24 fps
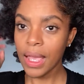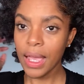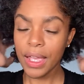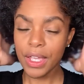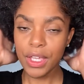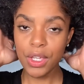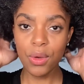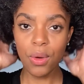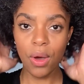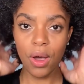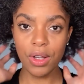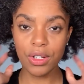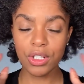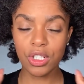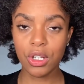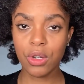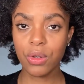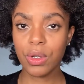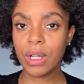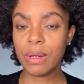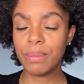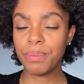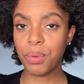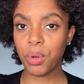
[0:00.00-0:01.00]
You also
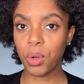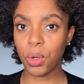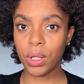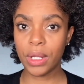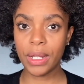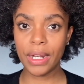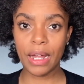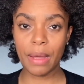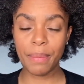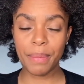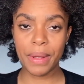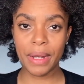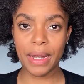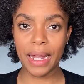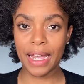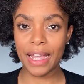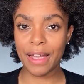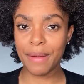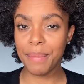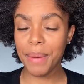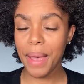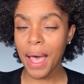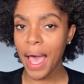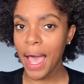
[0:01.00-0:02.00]
could pull it up in like a
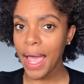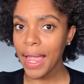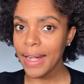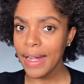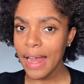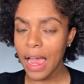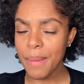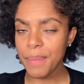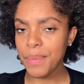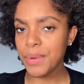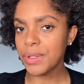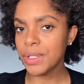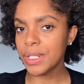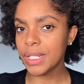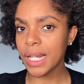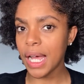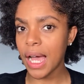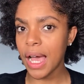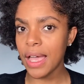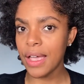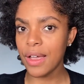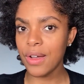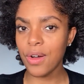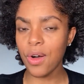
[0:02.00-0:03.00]
pineapple
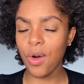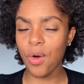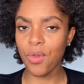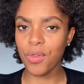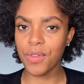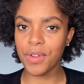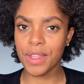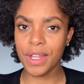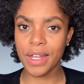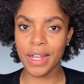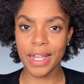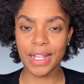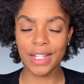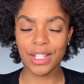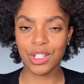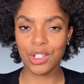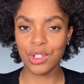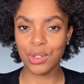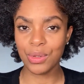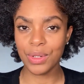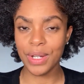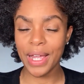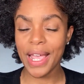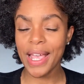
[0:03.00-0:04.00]
style over the next
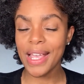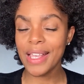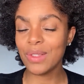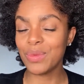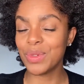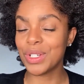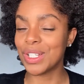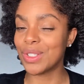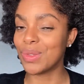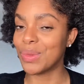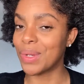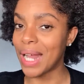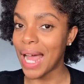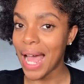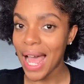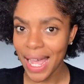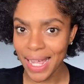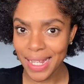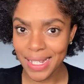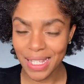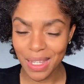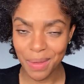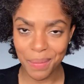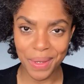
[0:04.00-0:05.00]
2 days, which is what I
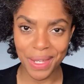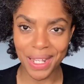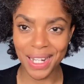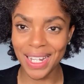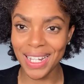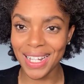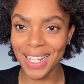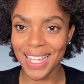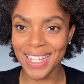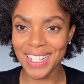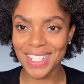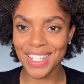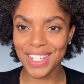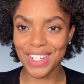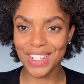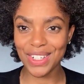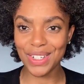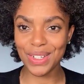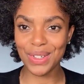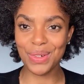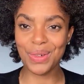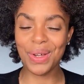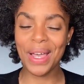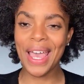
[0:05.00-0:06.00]
typically like to
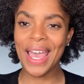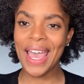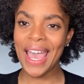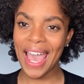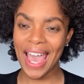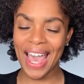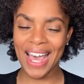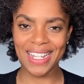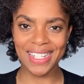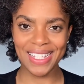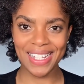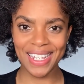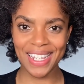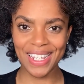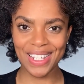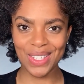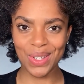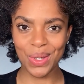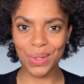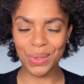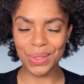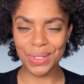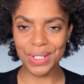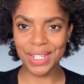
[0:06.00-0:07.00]
do as it gets
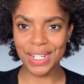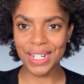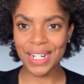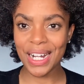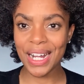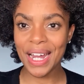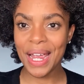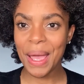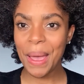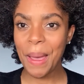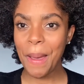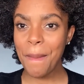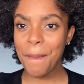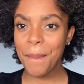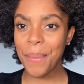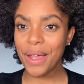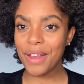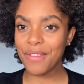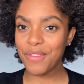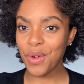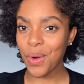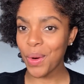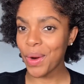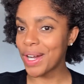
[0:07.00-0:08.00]
older. But
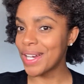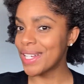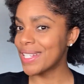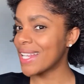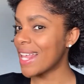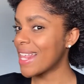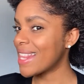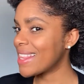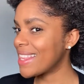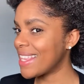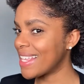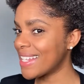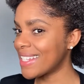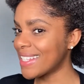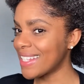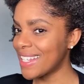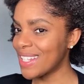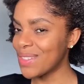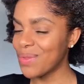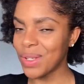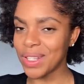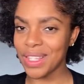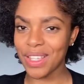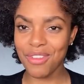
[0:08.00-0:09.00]
of course, this is
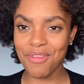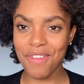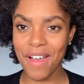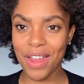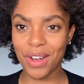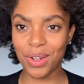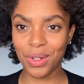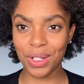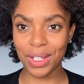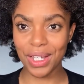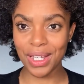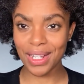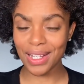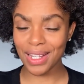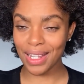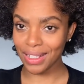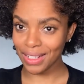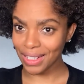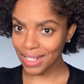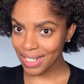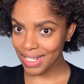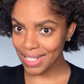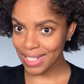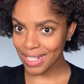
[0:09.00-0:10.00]
what the final look looks